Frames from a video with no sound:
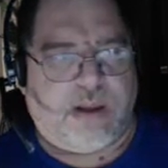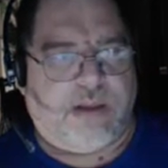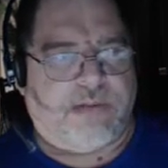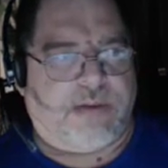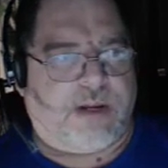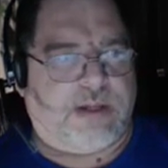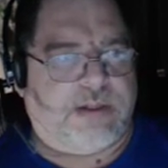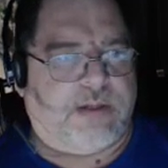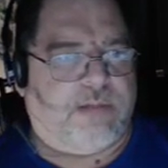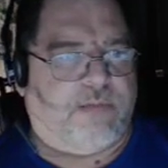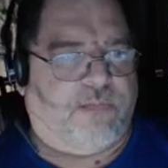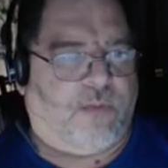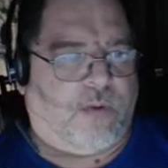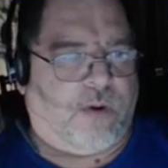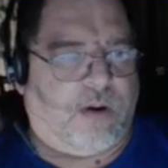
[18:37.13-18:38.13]
that I did
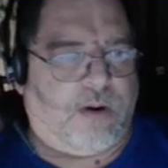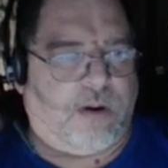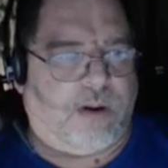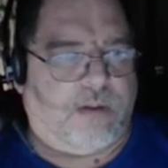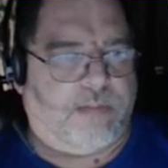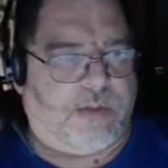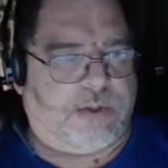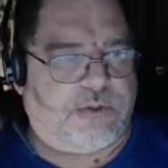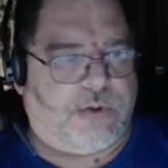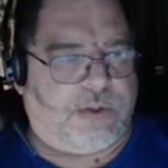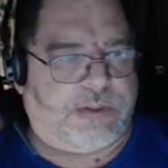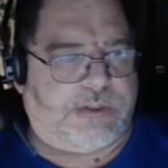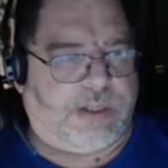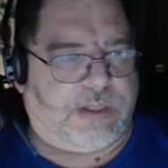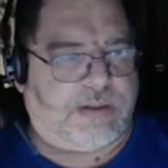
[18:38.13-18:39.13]
before. Make sure
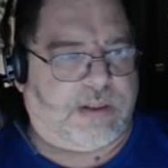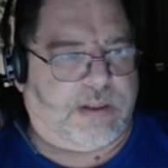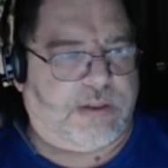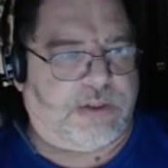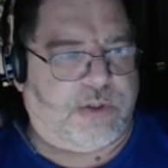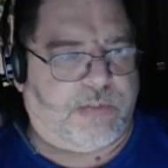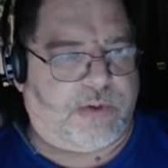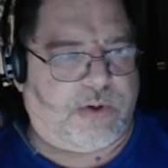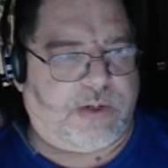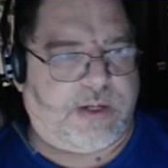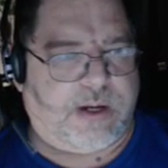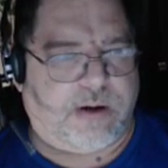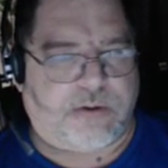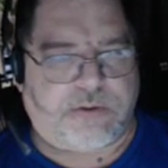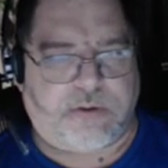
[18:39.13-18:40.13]
it's selected as humanoid
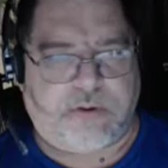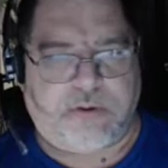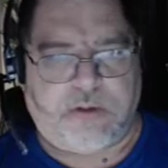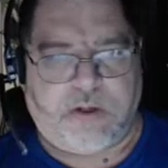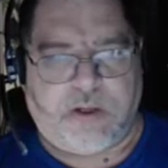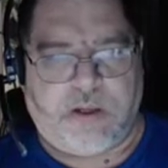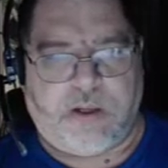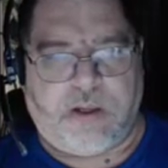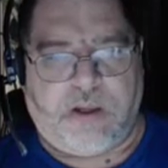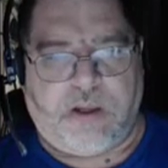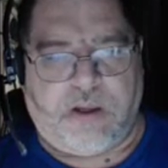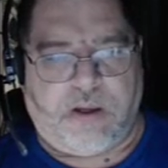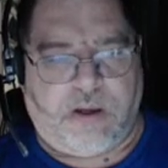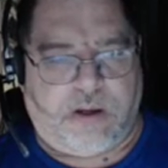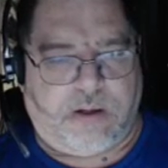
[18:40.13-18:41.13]
character.
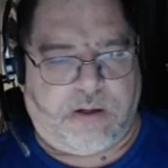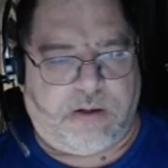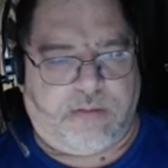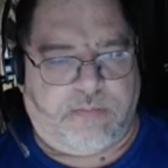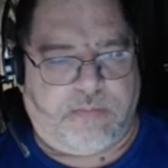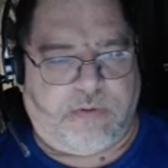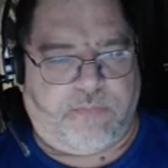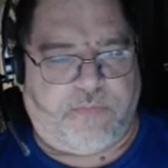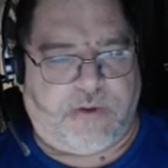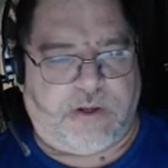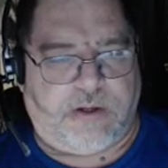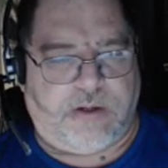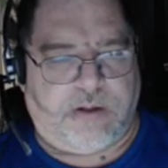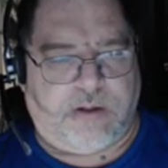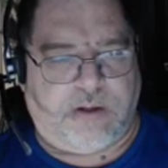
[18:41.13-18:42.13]
If
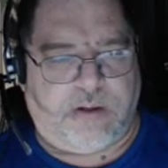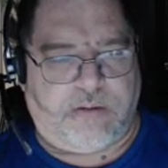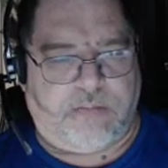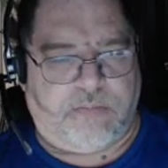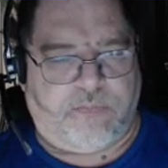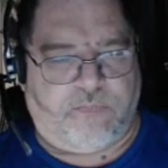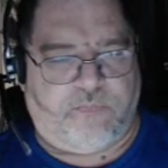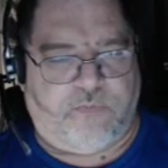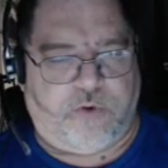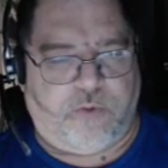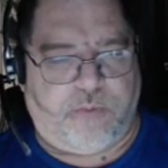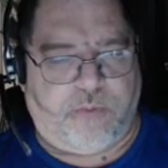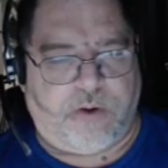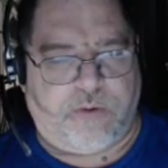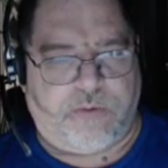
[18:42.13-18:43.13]
I hit view
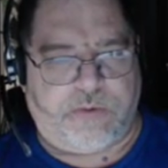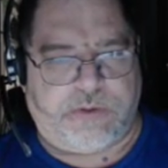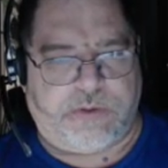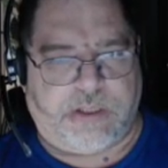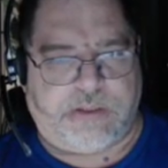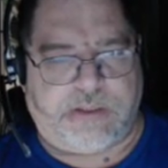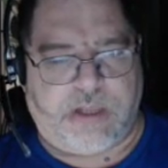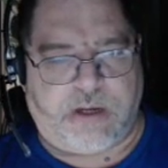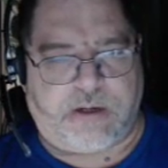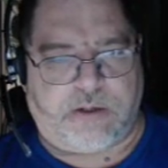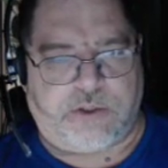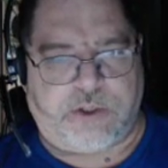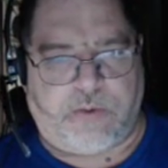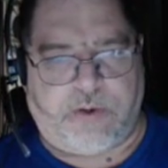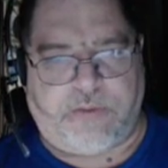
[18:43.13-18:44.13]
pose, it's not going
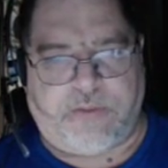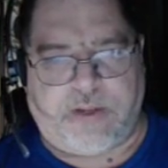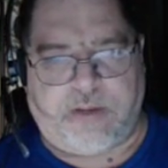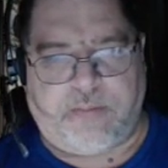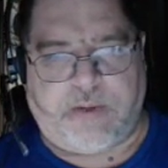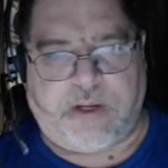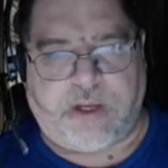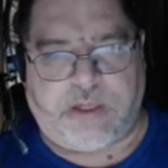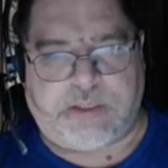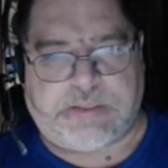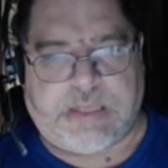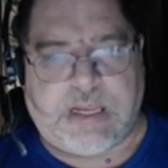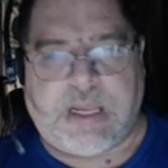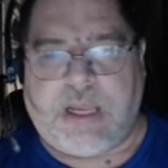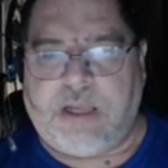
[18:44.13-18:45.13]
to show anything
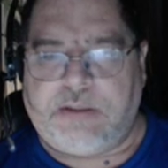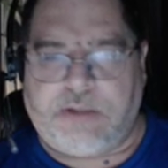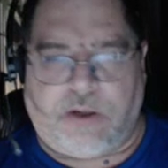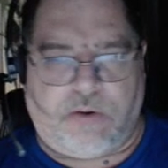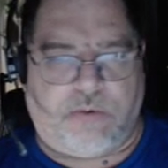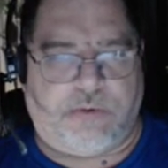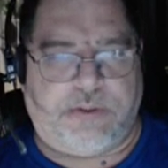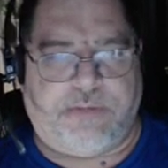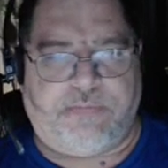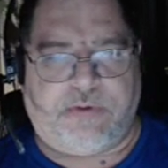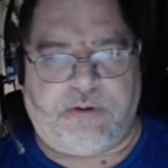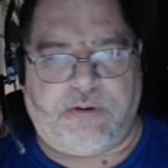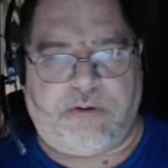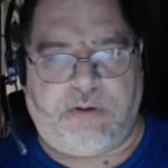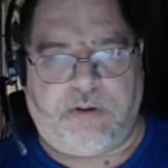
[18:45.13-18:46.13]
because it's a whole
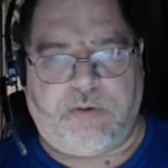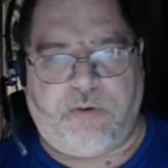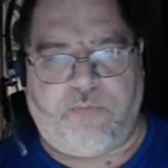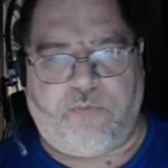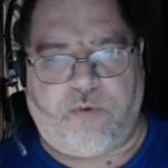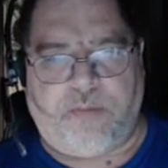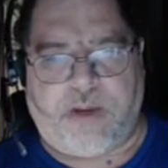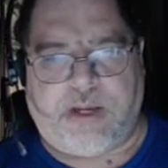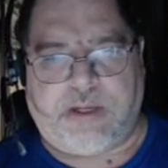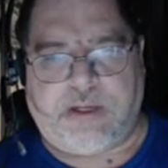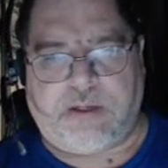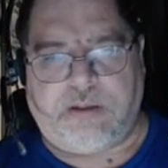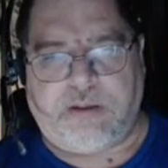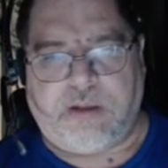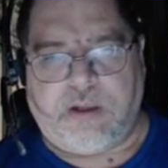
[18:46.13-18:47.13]
different UE4
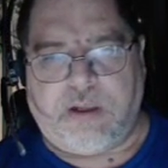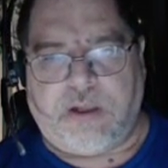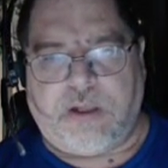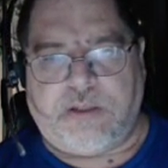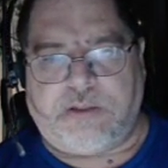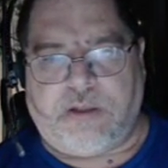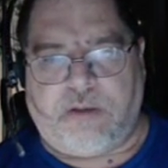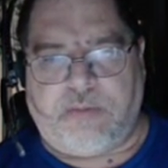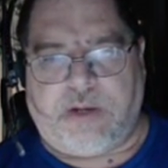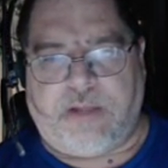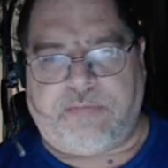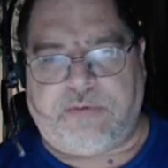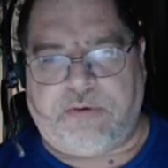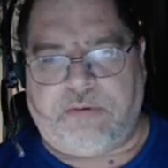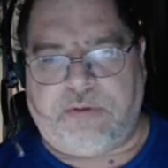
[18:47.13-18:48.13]
mannequin. So I'm going to
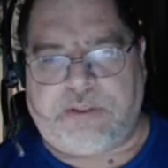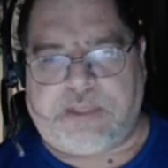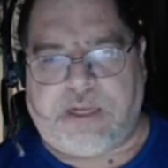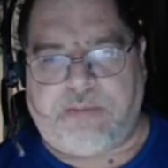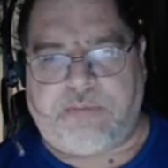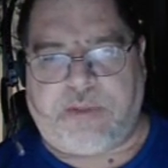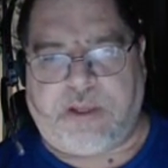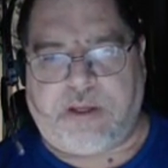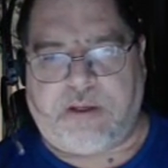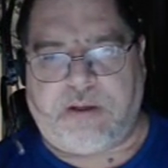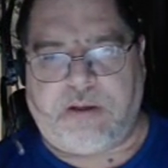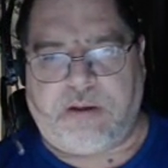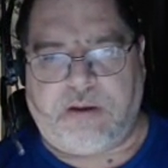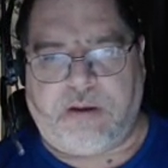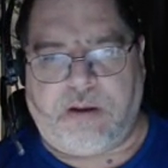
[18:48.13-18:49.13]
have to do the same
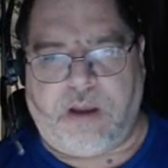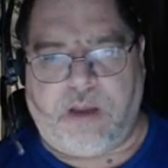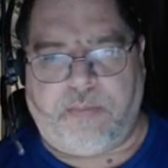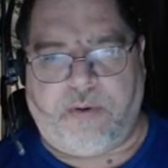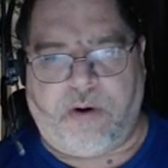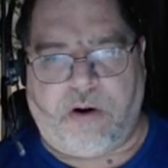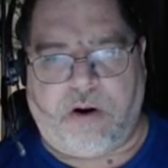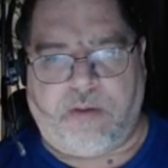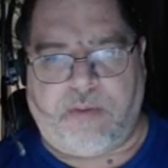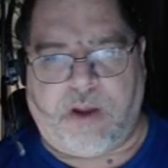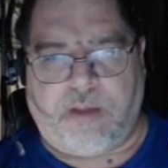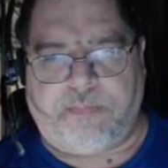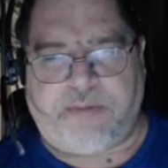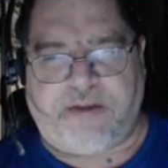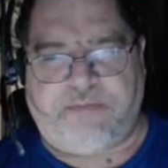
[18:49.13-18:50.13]
thing. Upper arm
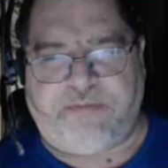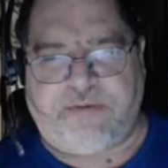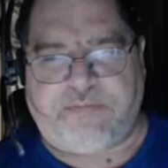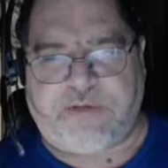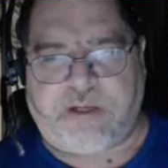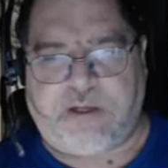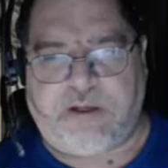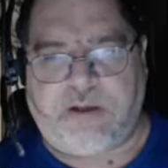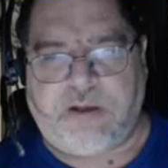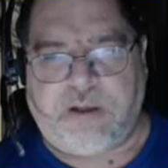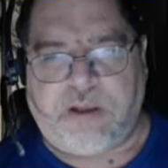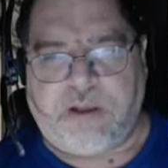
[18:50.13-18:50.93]
up by 50,